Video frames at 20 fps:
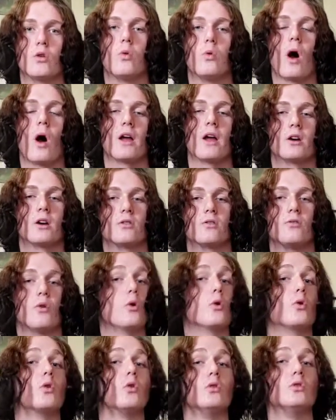Choired
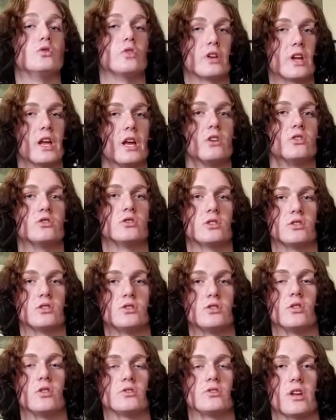vocals occasionally,
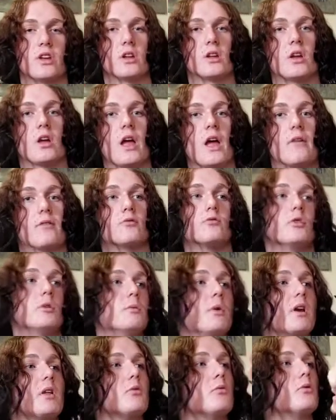so it's like
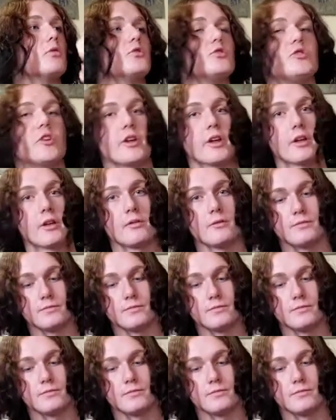everybody will sing.